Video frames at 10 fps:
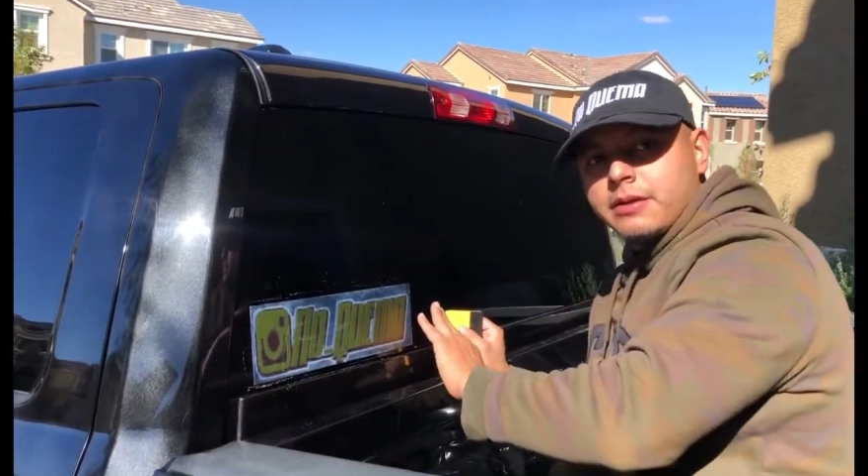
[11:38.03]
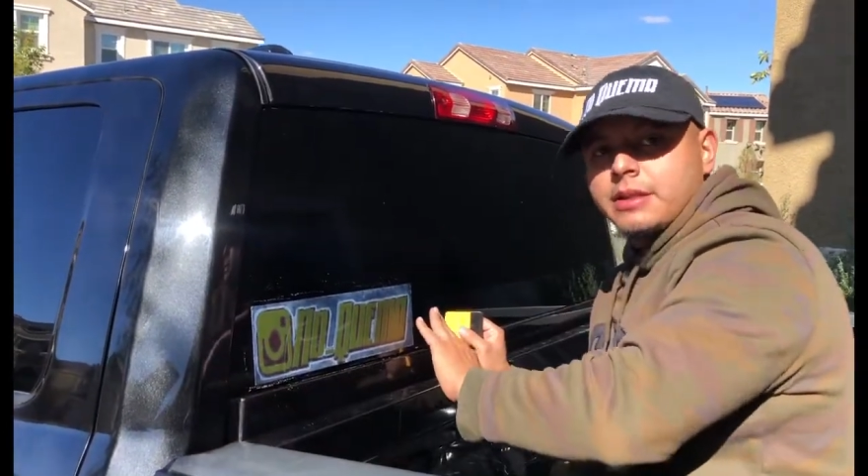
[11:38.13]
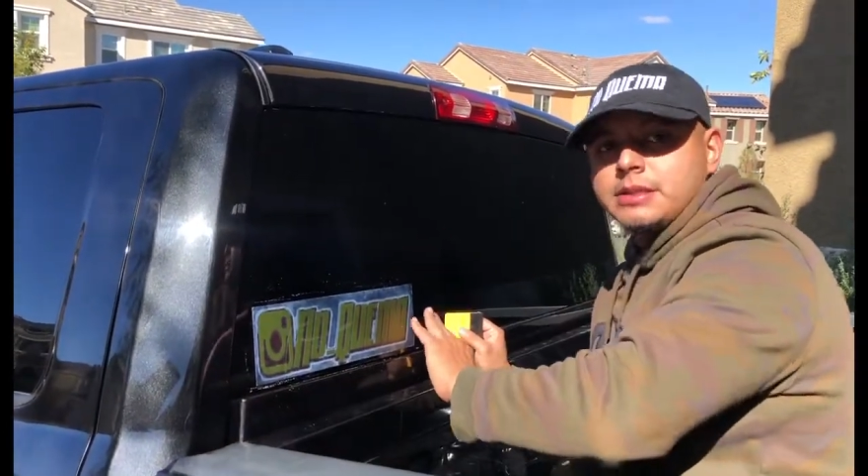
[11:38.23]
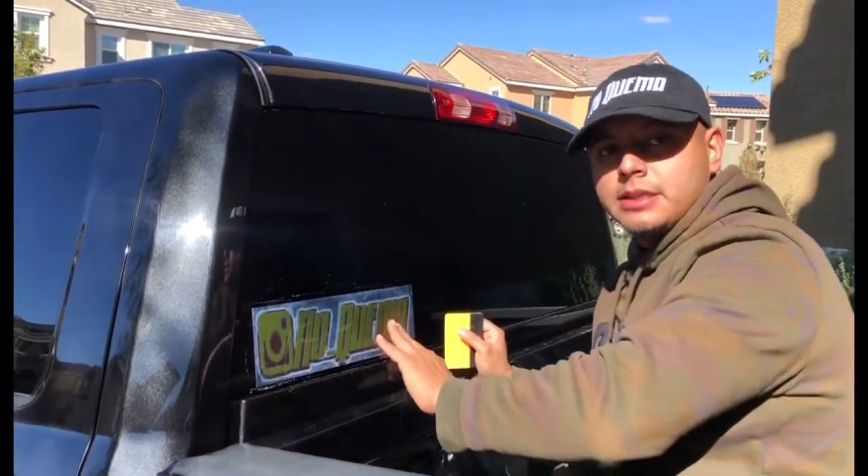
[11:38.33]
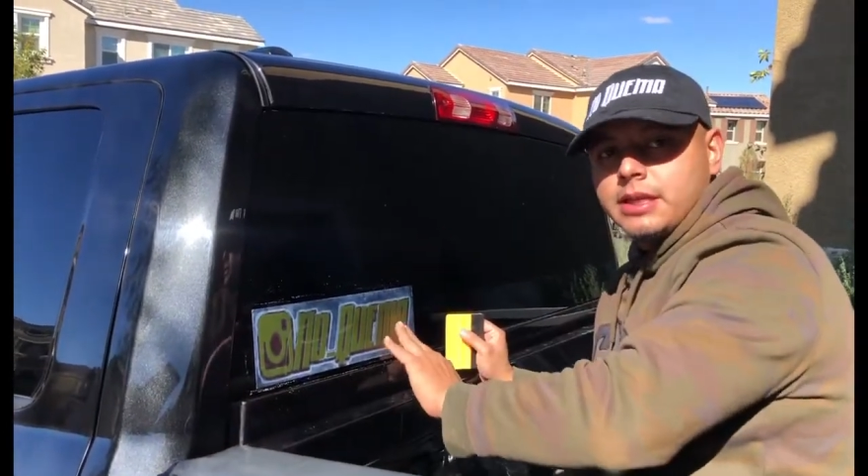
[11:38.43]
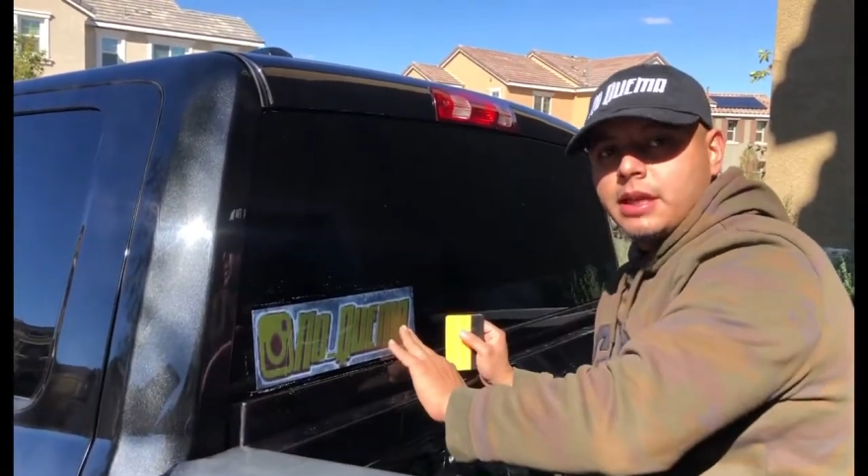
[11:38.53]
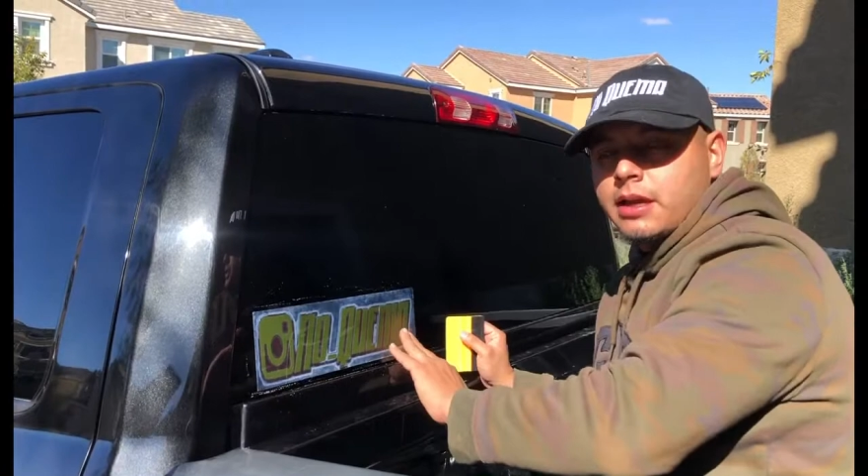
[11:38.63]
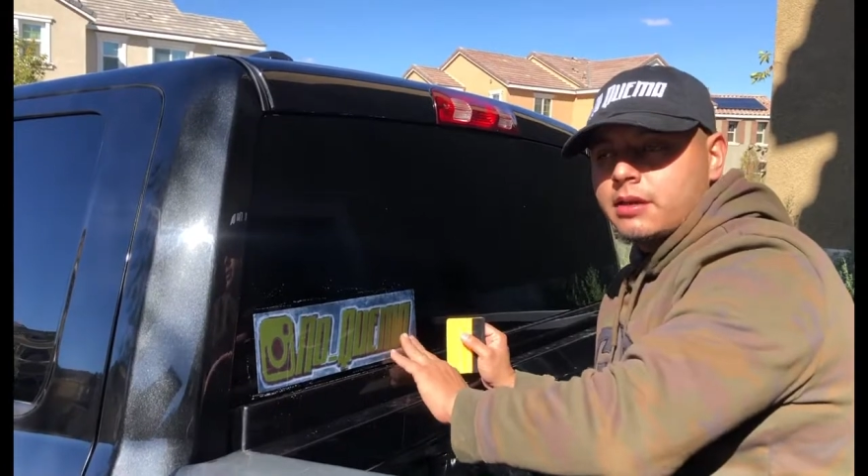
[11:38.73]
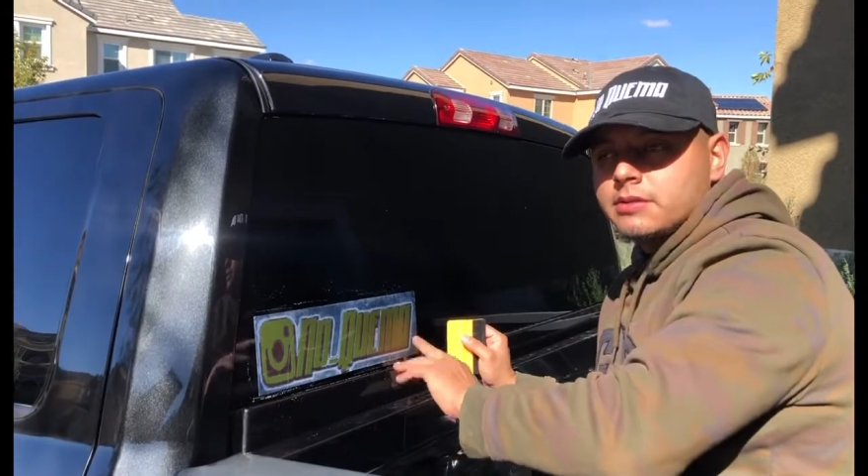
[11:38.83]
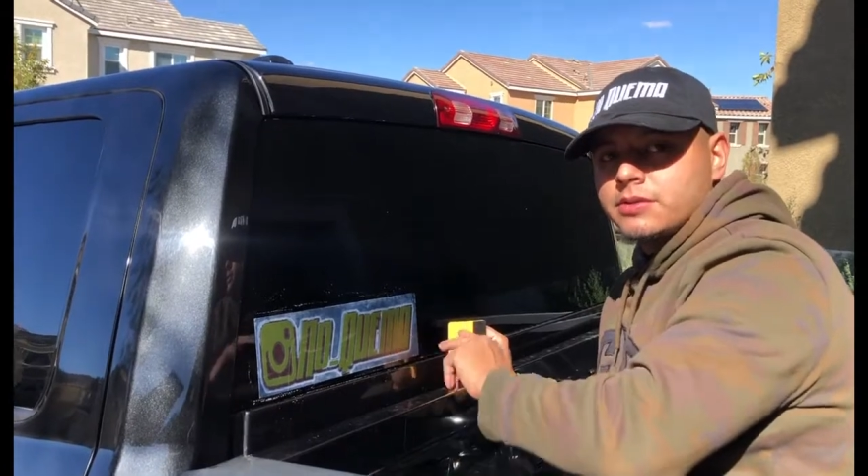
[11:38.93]
these
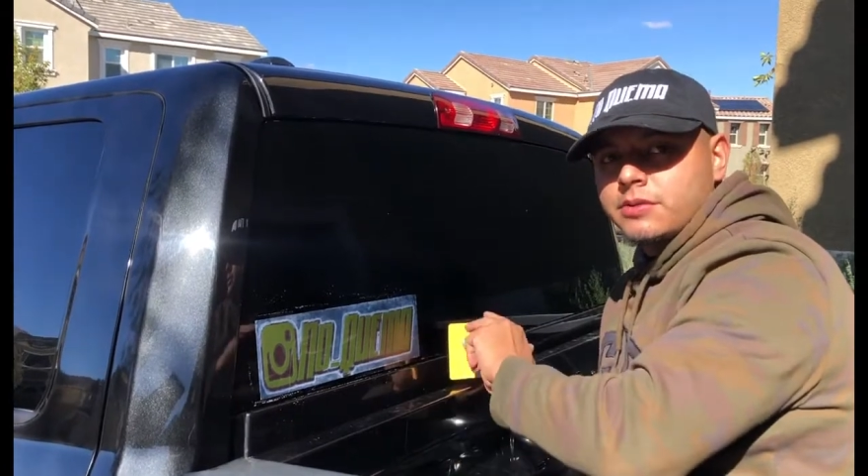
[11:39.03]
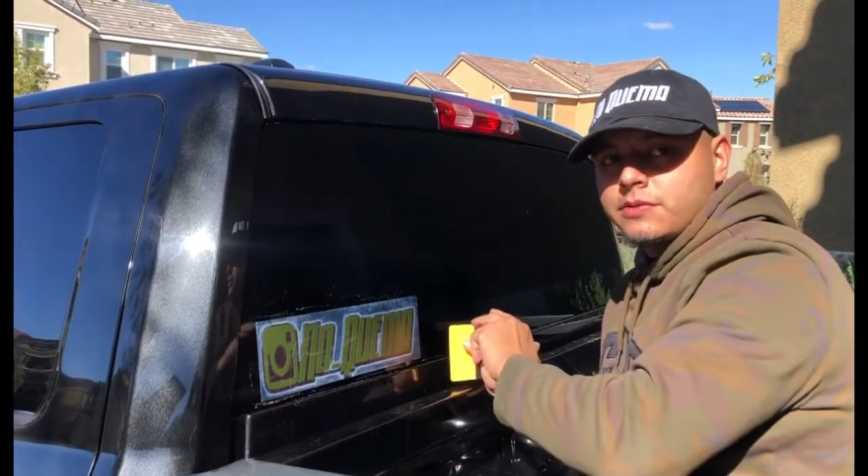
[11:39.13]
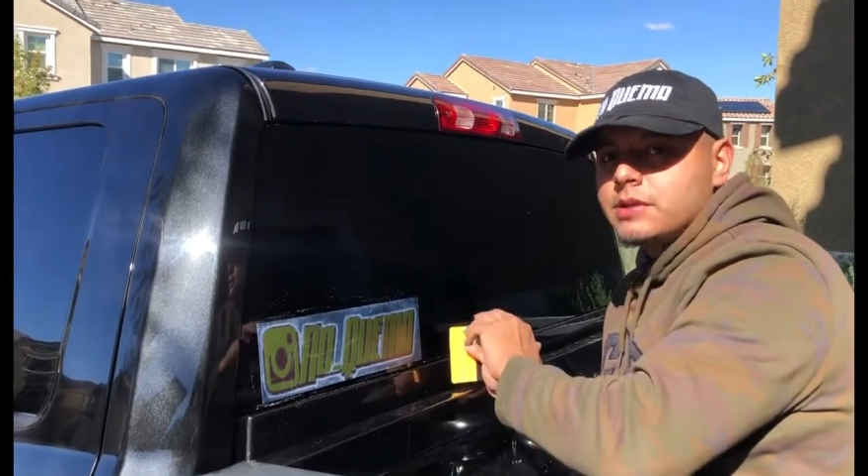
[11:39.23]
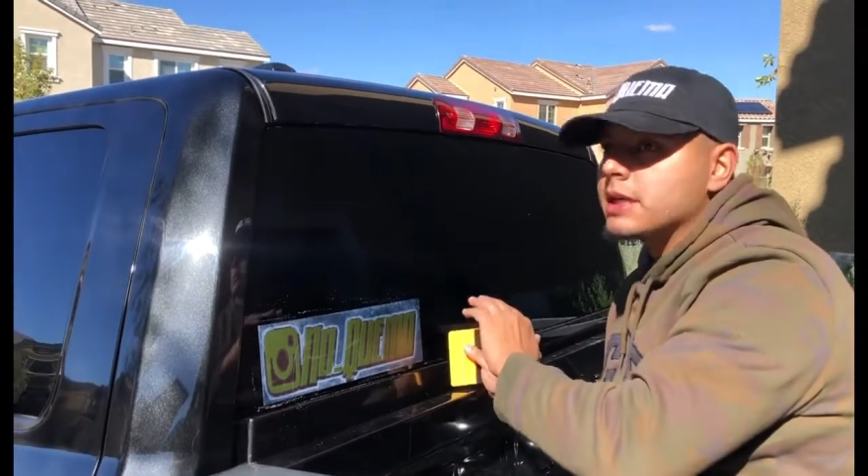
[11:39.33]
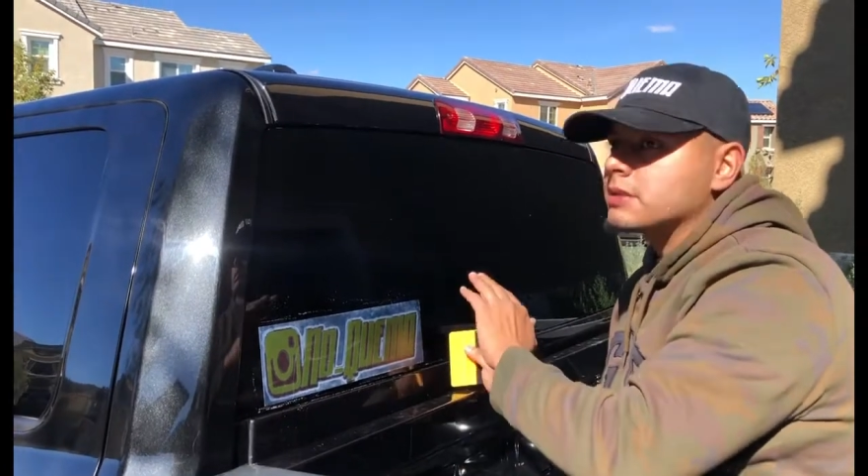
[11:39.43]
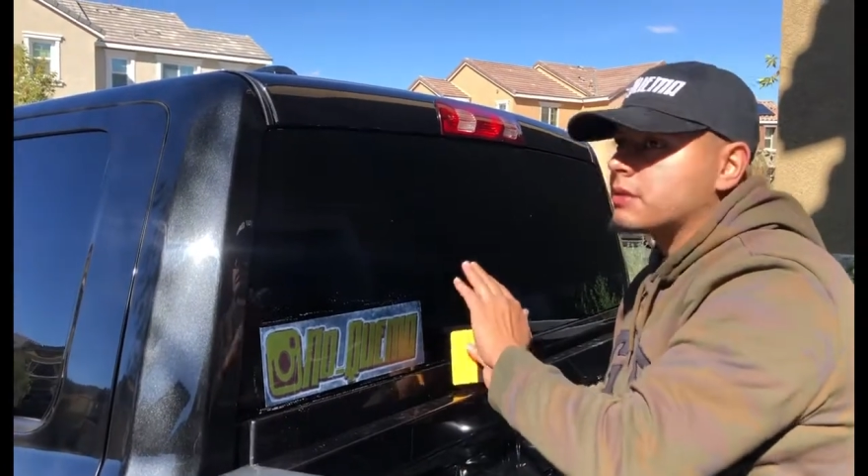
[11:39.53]
decals, so if you guys are